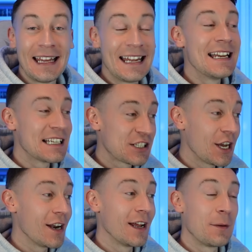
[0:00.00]
He's
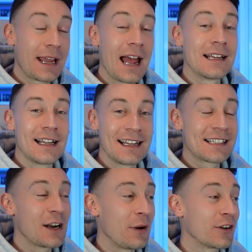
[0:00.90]
gonna
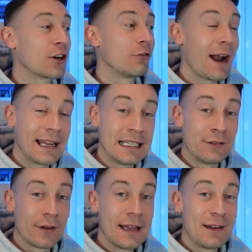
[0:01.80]
have a
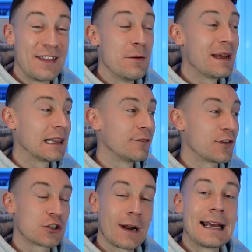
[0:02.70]
grave in the middle of
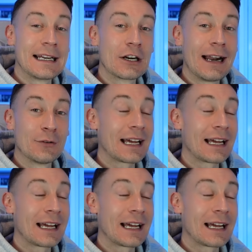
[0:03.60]
the training ground.